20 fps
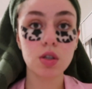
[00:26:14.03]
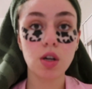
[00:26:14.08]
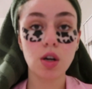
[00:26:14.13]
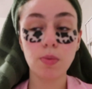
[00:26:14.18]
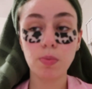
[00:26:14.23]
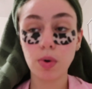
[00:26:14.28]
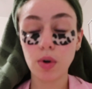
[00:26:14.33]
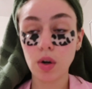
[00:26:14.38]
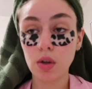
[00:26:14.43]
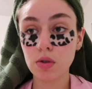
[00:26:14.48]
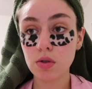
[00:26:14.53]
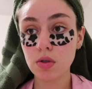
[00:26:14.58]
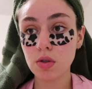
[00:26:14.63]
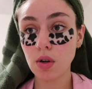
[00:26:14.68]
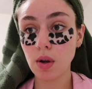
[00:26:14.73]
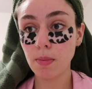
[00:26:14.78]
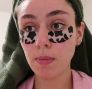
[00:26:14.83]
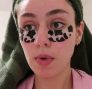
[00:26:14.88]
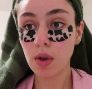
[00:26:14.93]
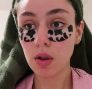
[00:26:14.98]
gonna put on
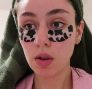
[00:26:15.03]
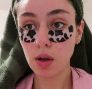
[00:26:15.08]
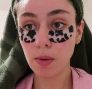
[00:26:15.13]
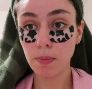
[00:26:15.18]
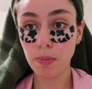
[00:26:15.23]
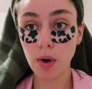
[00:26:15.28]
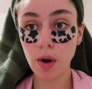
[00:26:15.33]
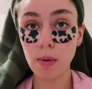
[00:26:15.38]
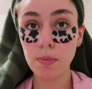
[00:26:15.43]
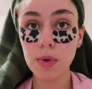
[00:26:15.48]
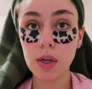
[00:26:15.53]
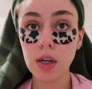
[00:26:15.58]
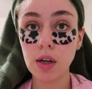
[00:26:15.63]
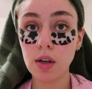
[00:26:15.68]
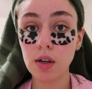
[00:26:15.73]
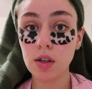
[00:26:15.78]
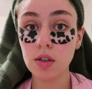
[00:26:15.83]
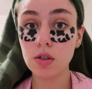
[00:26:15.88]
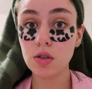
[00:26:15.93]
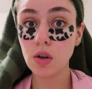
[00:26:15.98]
some lip balm
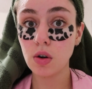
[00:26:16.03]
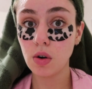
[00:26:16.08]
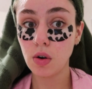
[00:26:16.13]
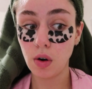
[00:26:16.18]
because,